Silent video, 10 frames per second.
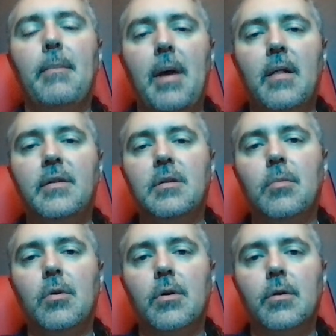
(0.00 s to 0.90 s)
pellet
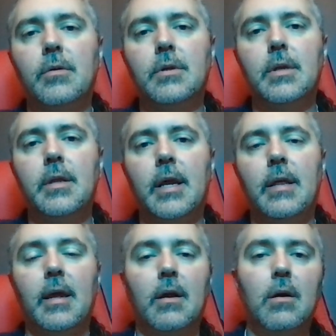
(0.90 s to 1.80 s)
smokers,
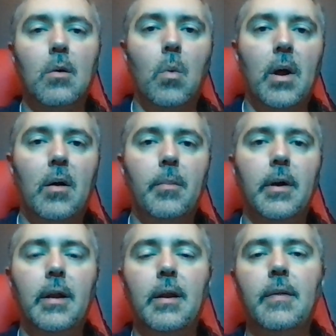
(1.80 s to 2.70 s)
they cook well,
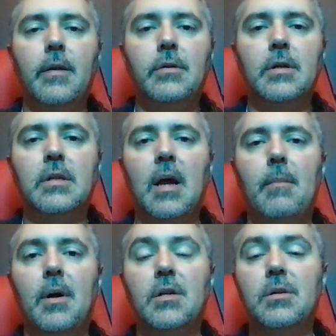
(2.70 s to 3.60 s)
but there's just not
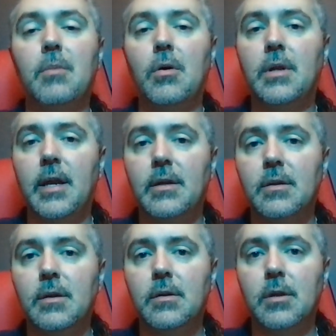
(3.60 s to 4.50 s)
much smoke
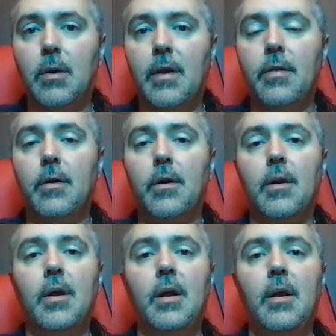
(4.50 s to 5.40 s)
taste. So I thought
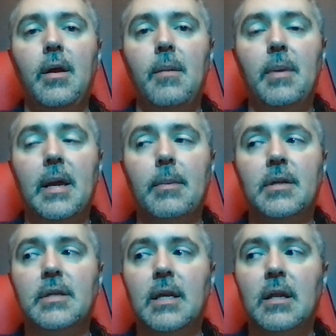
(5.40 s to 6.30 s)
being able to
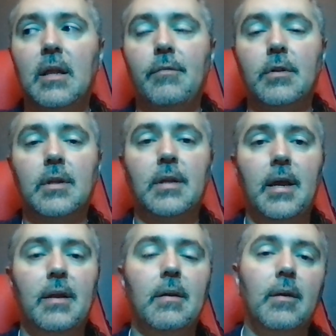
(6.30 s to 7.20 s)
set the level to
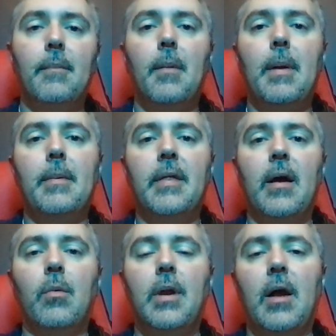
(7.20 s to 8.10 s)
10, maybe
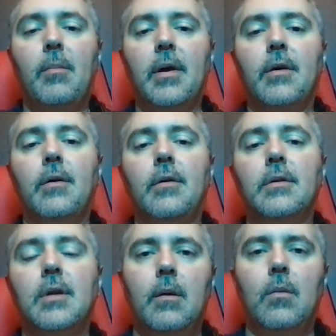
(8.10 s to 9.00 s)
that would help my
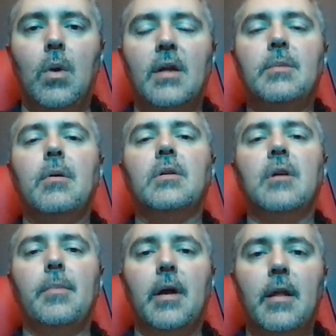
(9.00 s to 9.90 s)
cause. When I smoke
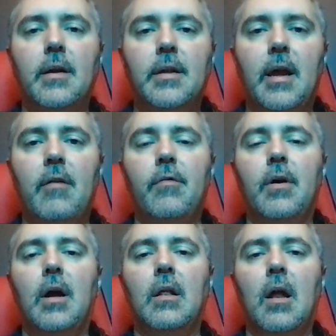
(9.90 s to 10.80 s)
something, I like to have
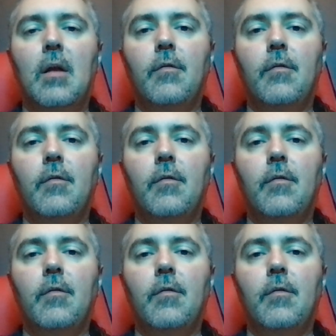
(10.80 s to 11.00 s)
a lot